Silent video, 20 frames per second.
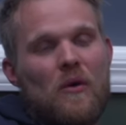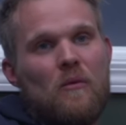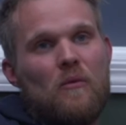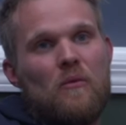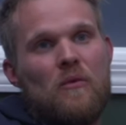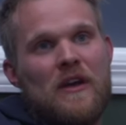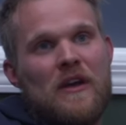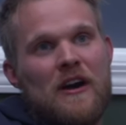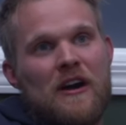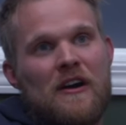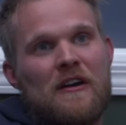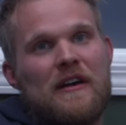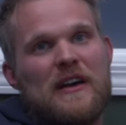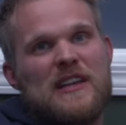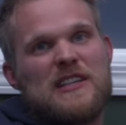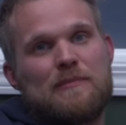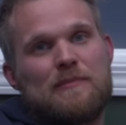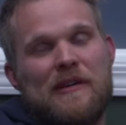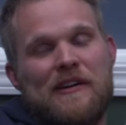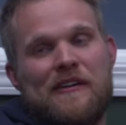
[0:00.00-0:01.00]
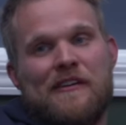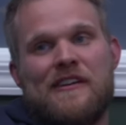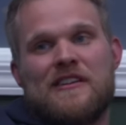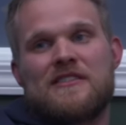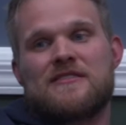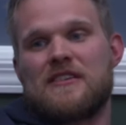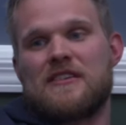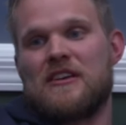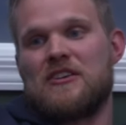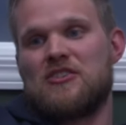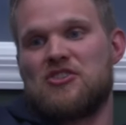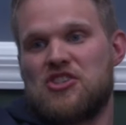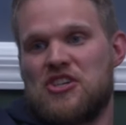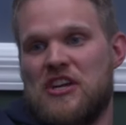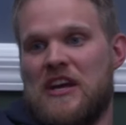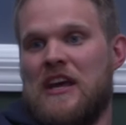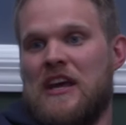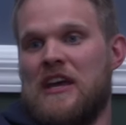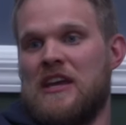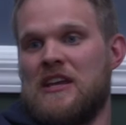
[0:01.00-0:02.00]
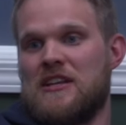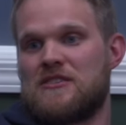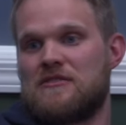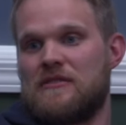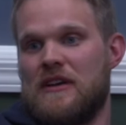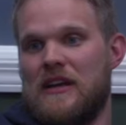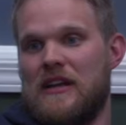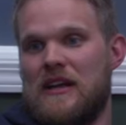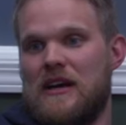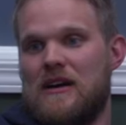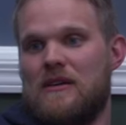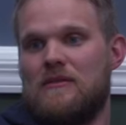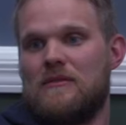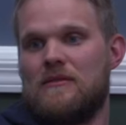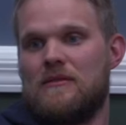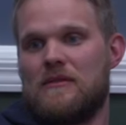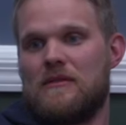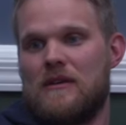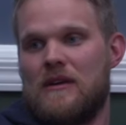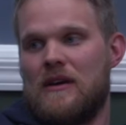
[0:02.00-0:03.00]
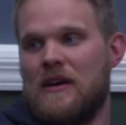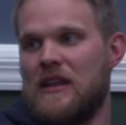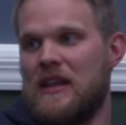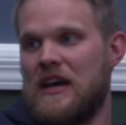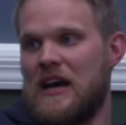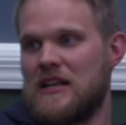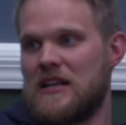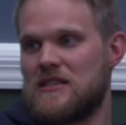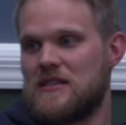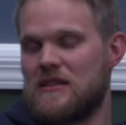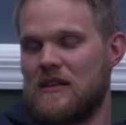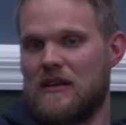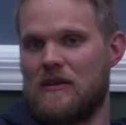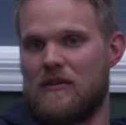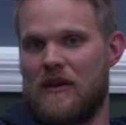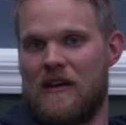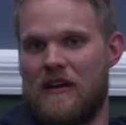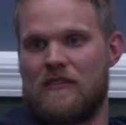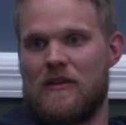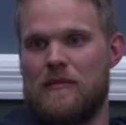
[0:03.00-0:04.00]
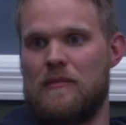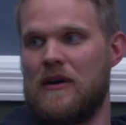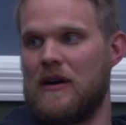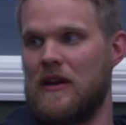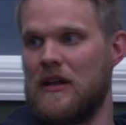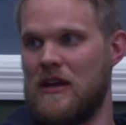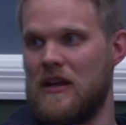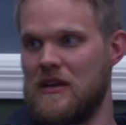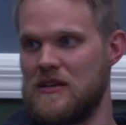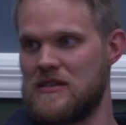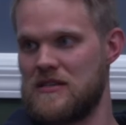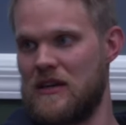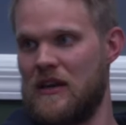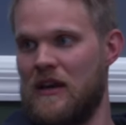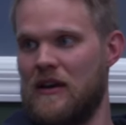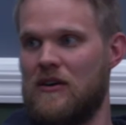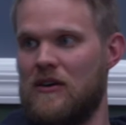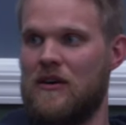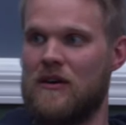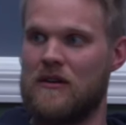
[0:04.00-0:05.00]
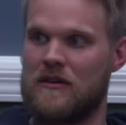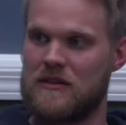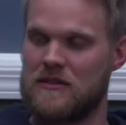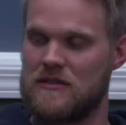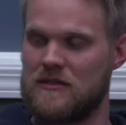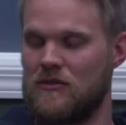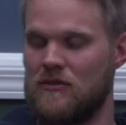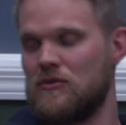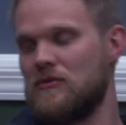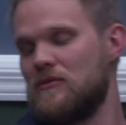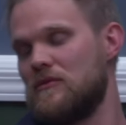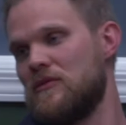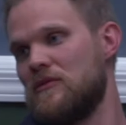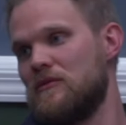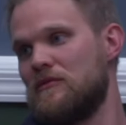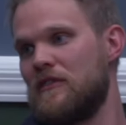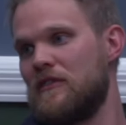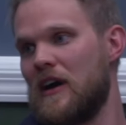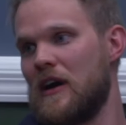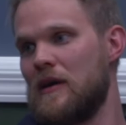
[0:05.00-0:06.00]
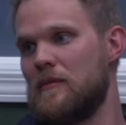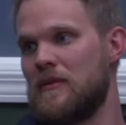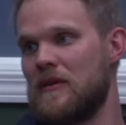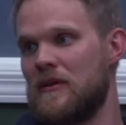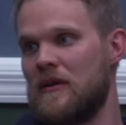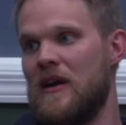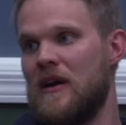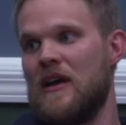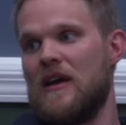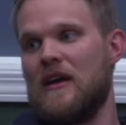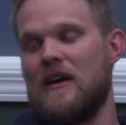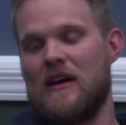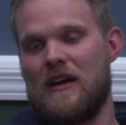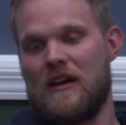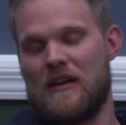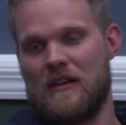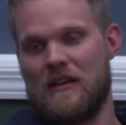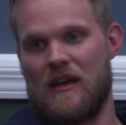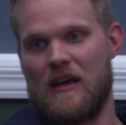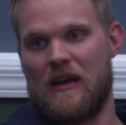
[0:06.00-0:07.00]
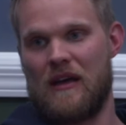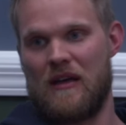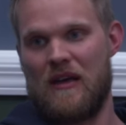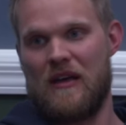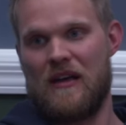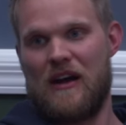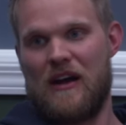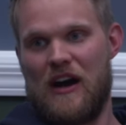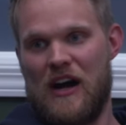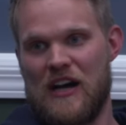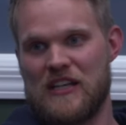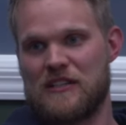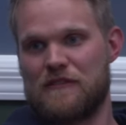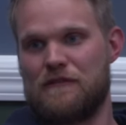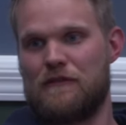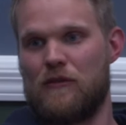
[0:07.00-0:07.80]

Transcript: we are experiencing change right now, and that's like everybody is saying, "Oh, there's no fiber." As a